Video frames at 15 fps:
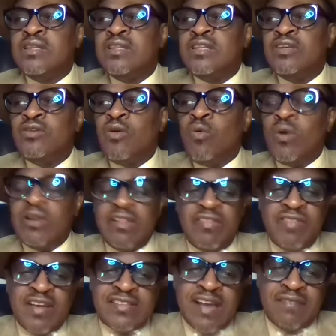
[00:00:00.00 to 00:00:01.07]
one of the
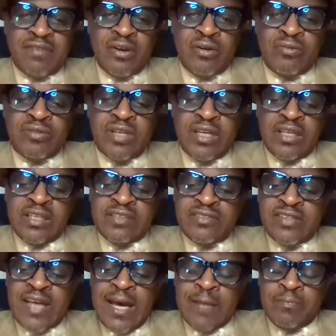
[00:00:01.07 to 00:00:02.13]
things I've learned is
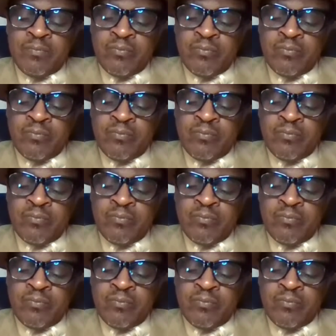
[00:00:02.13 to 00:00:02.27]
that